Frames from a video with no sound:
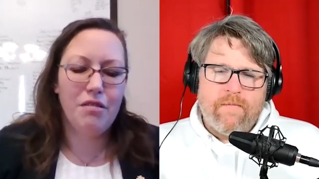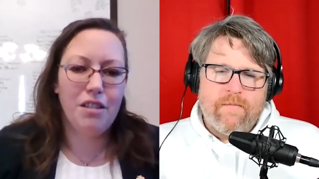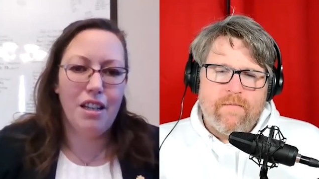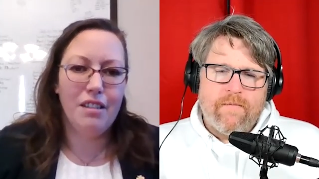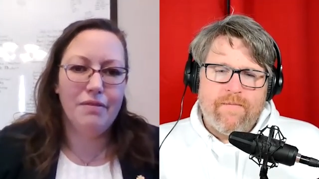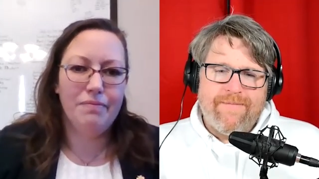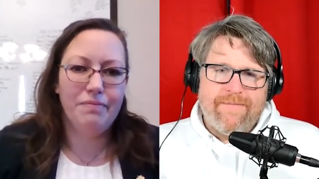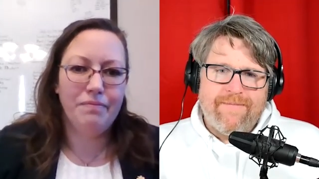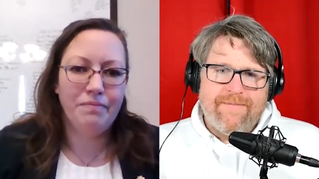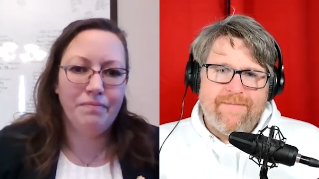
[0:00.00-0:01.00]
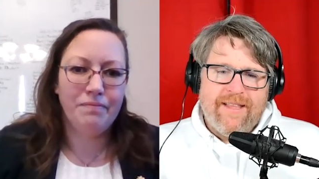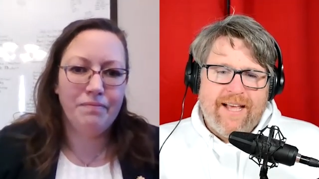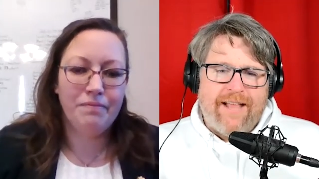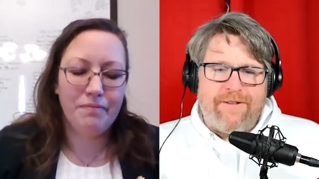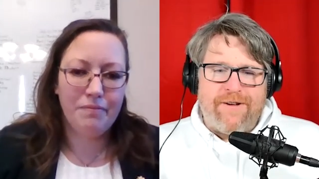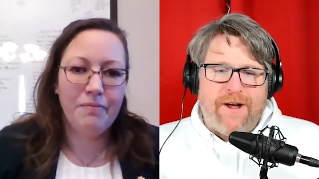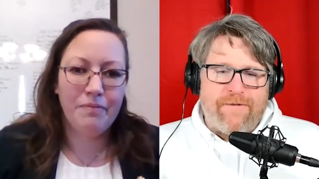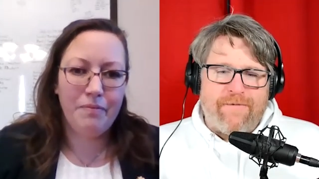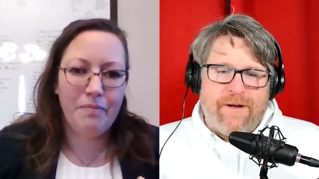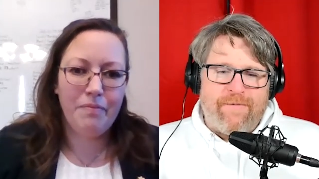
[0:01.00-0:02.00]
Speaker 1: to do that.
Speaker 2: And they're not,
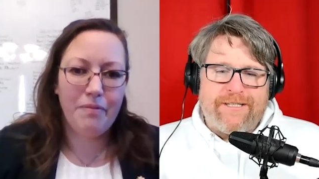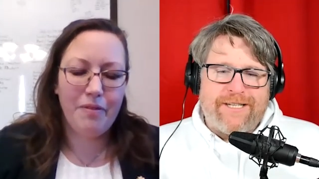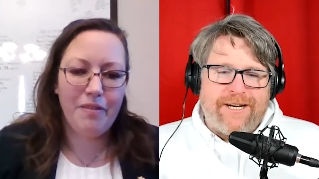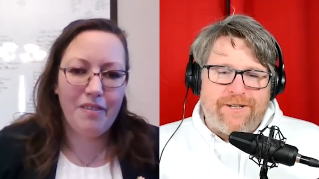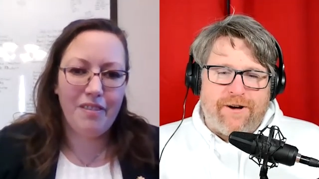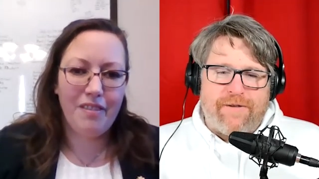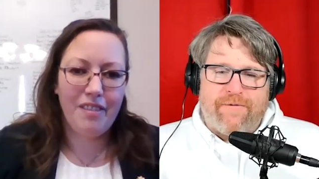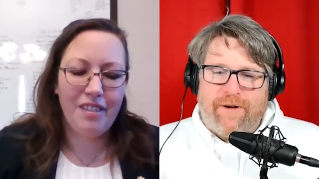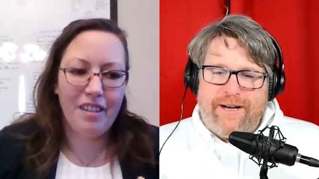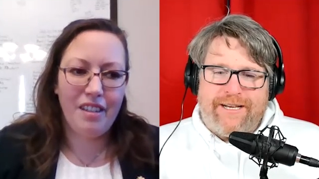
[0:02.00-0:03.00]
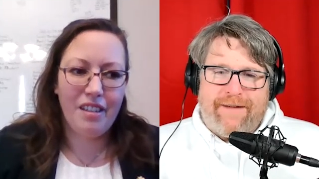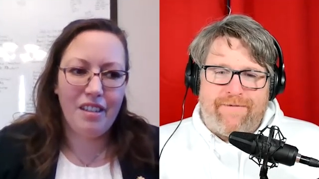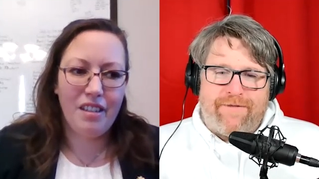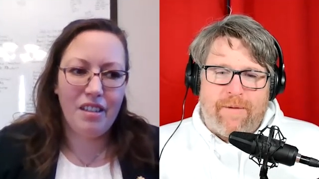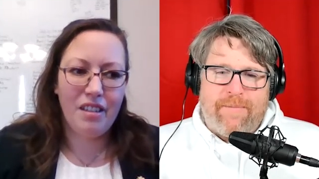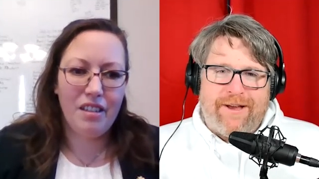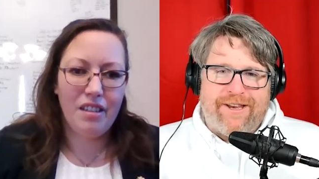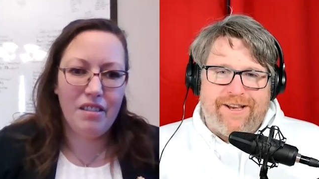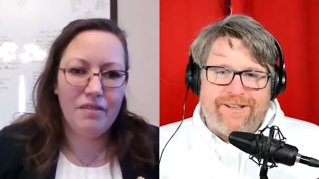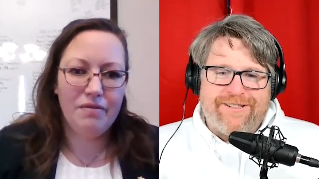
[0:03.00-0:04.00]
and residents aren't afraid to give their
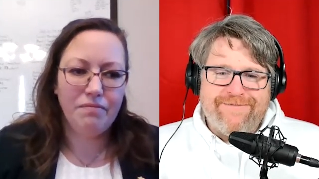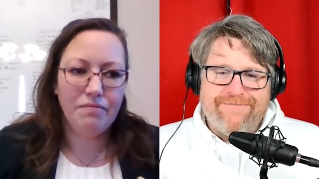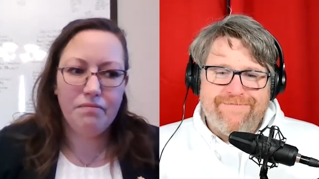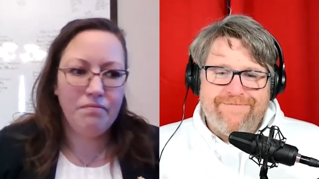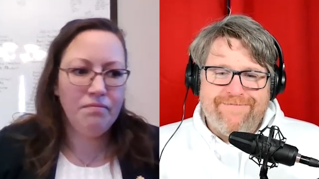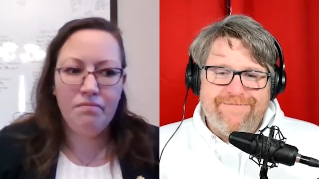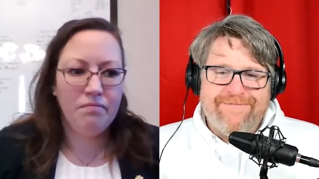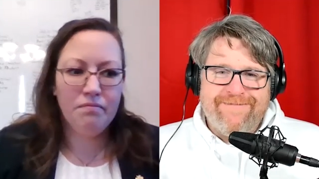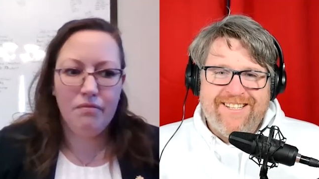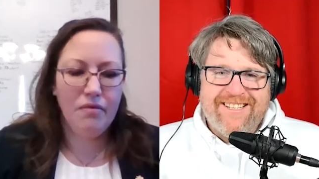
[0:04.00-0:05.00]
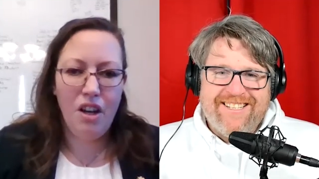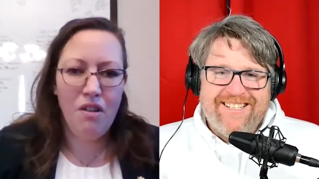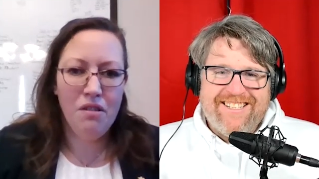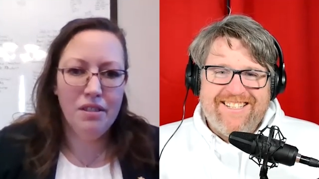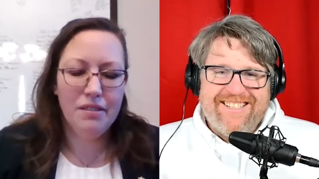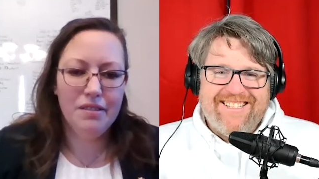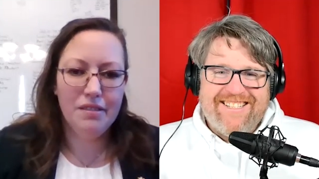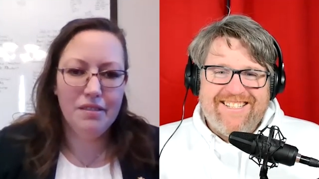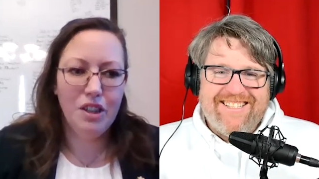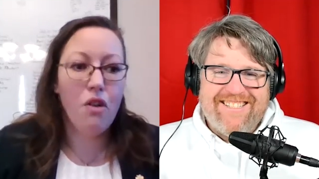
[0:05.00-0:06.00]
opinions.
Speaker 1: No,
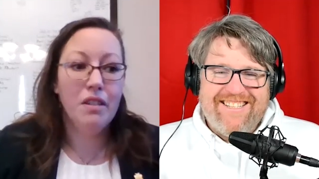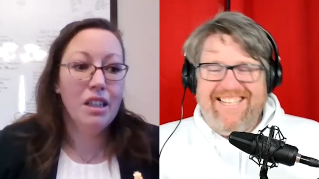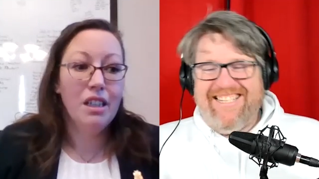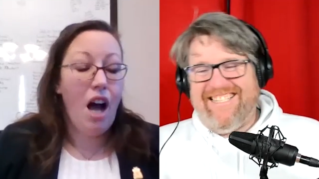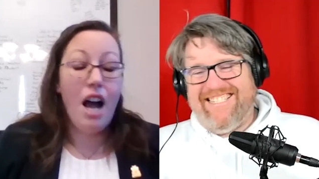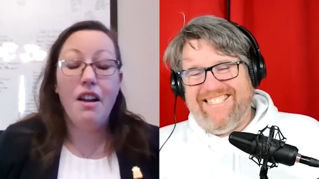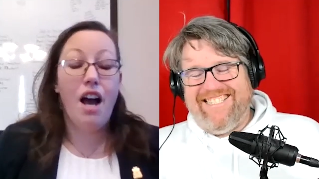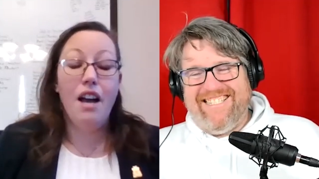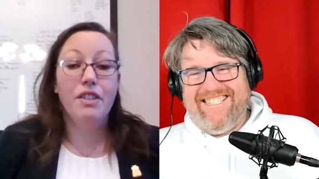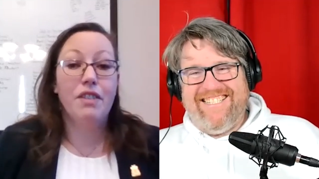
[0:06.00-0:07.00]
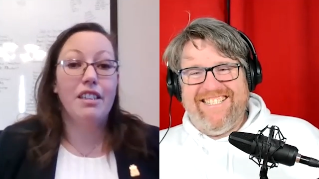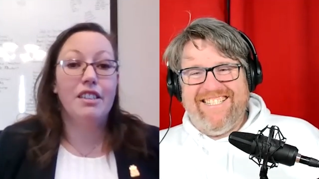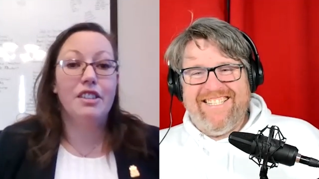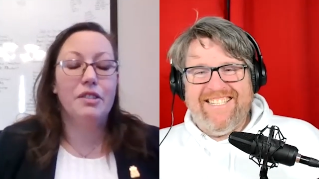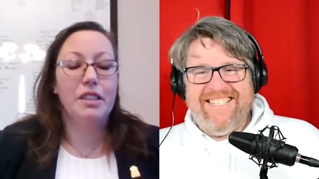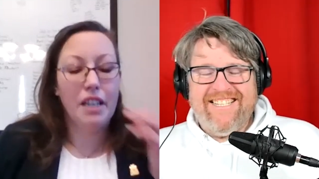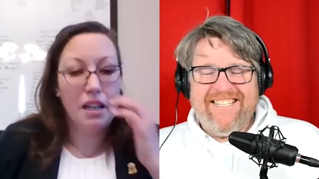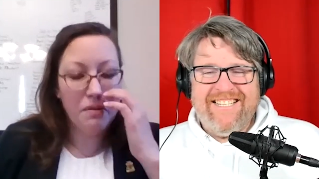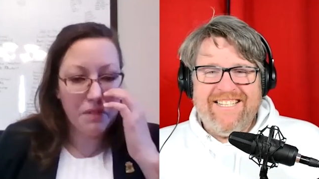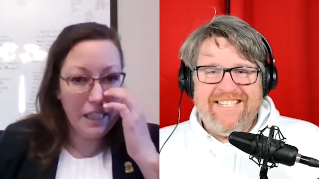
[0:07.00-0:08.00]
no, I, I haven't run into it
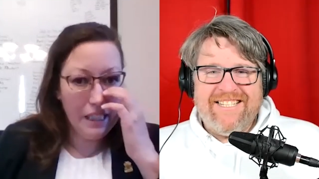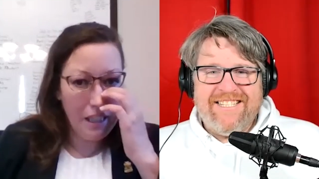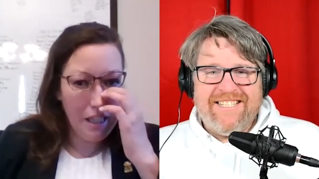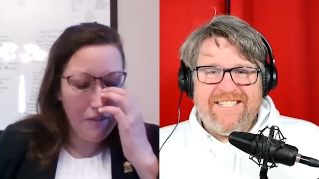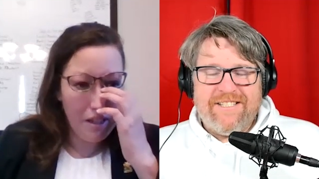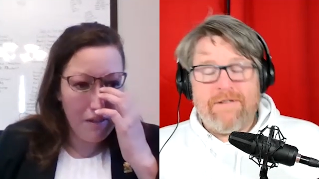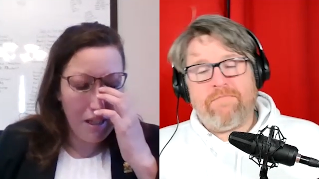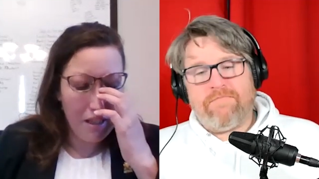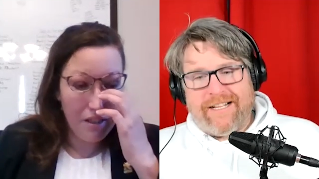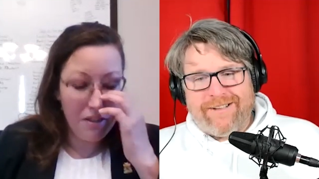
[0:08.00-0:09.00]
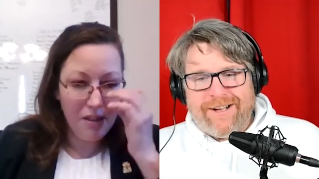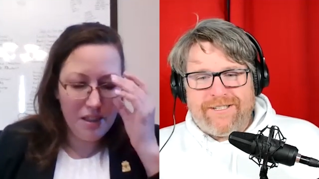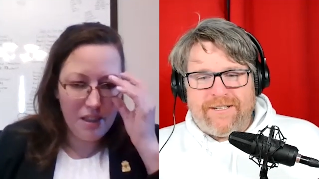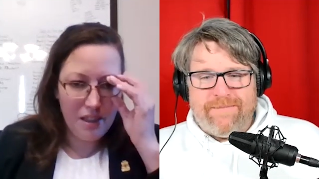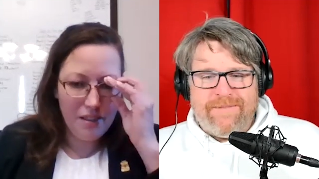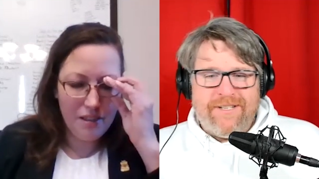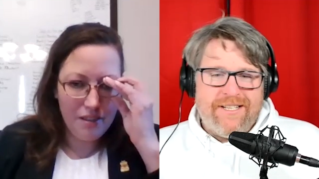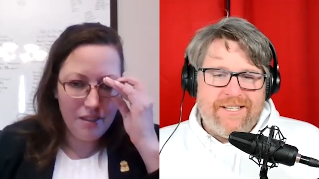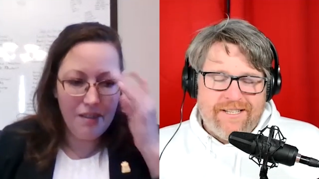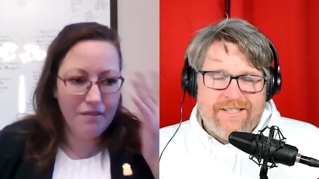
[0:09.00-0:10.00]
yet, right? I haven't run That's into awesome. it. Uh,
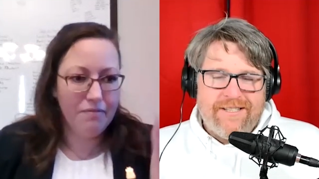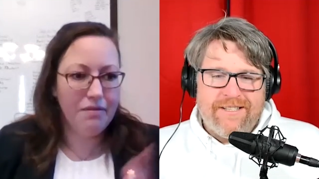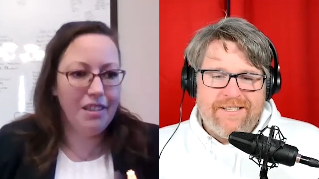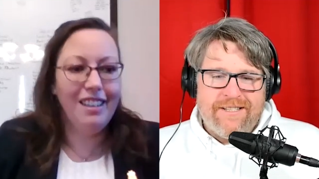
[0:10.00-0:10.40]
yeah.